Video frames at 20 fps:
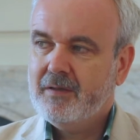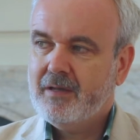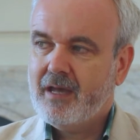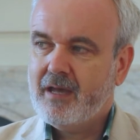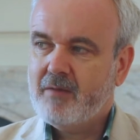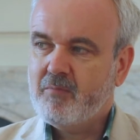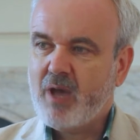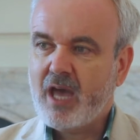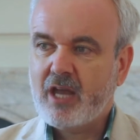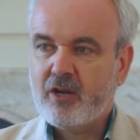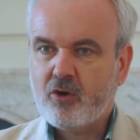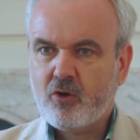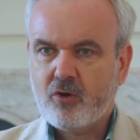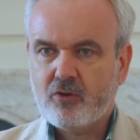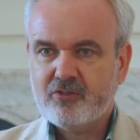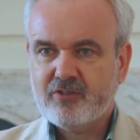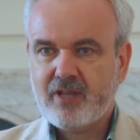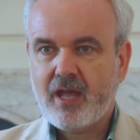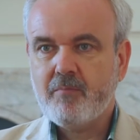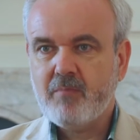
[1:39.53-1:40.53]
And of
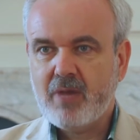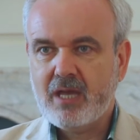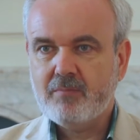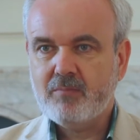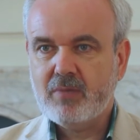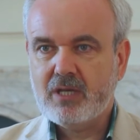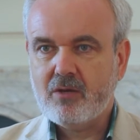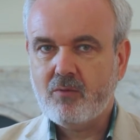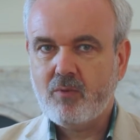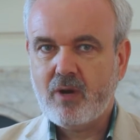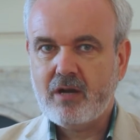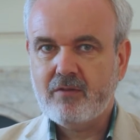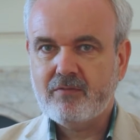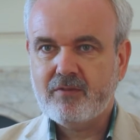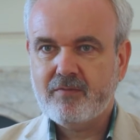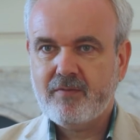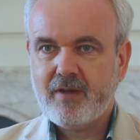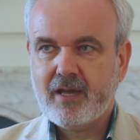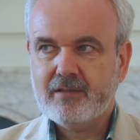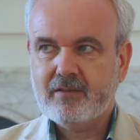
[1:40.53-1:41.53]
course that made me aware of
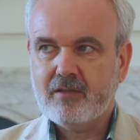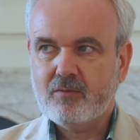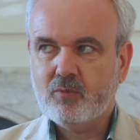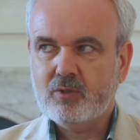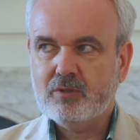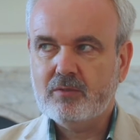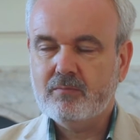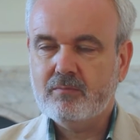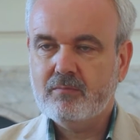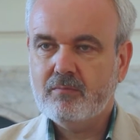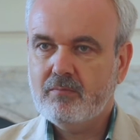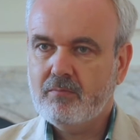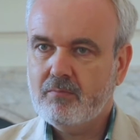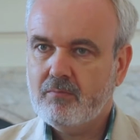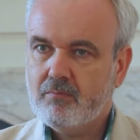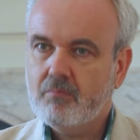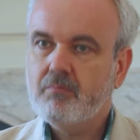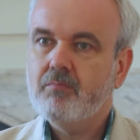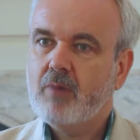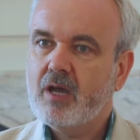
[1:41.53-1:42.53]
the fact that, well,
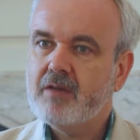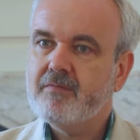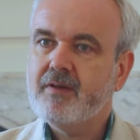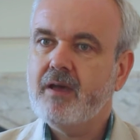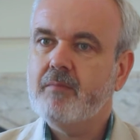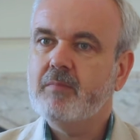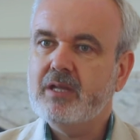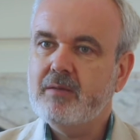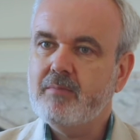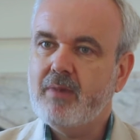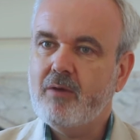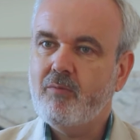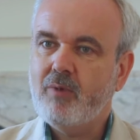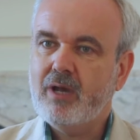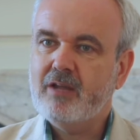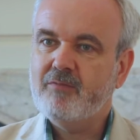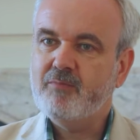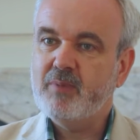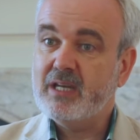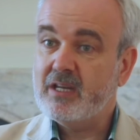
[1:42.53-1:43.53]
my family may
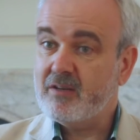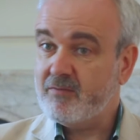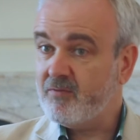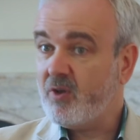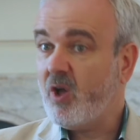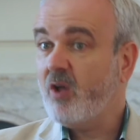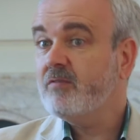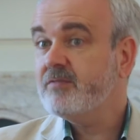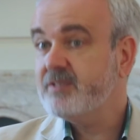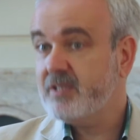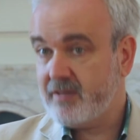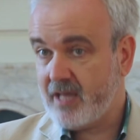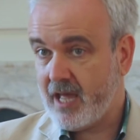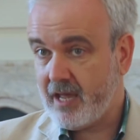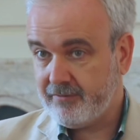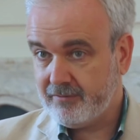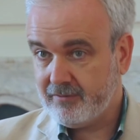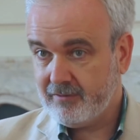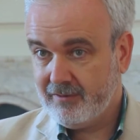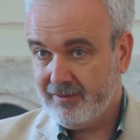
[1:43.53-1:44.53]
well have been involved in
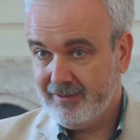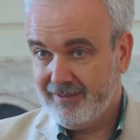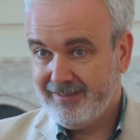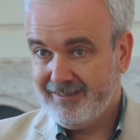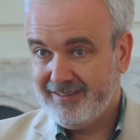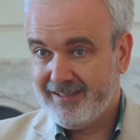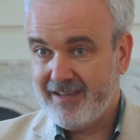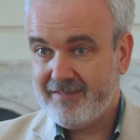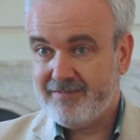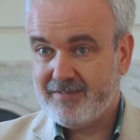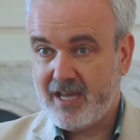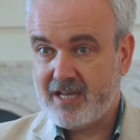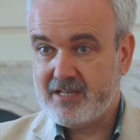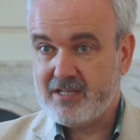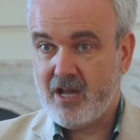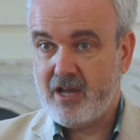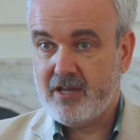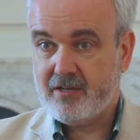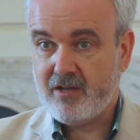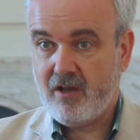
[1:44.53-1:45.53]
that if they
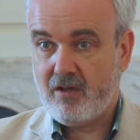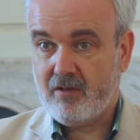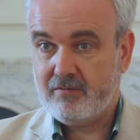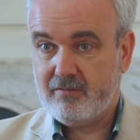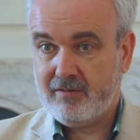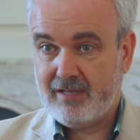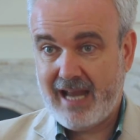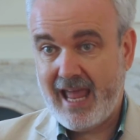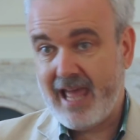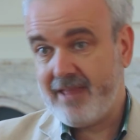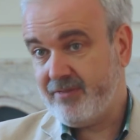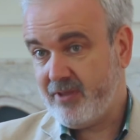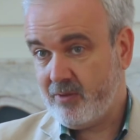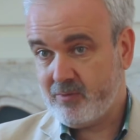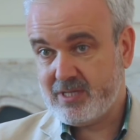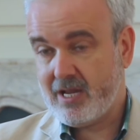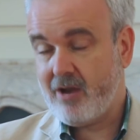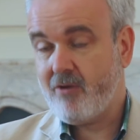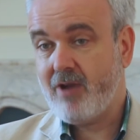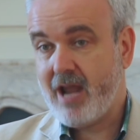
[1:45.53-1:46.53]
died on land that
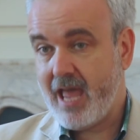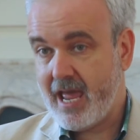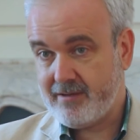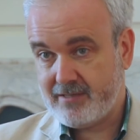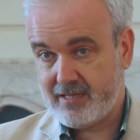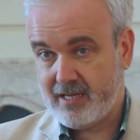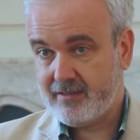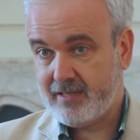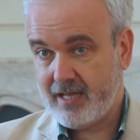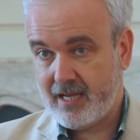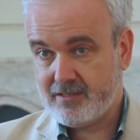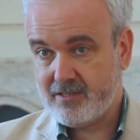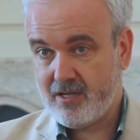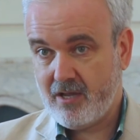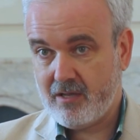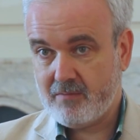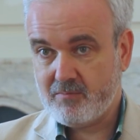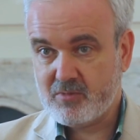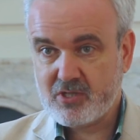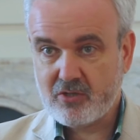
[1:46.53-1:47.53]
was our land at that time.